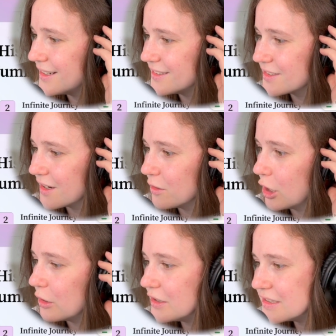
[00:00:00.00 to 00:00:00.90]
So
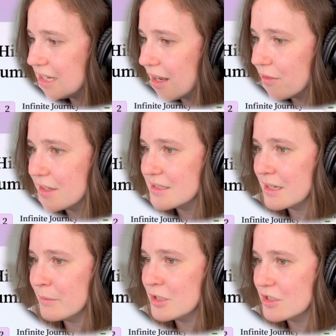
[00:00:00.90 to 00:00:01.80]
see how this
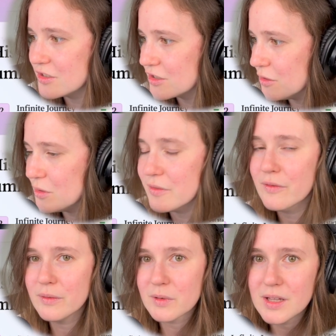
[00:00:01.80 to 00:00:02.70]
image is so
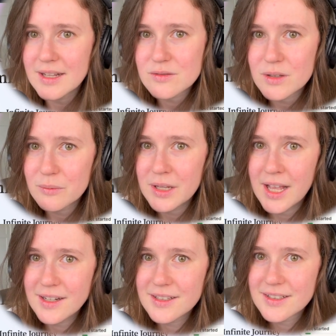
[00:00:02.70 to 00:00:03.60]
different from the last one that we had?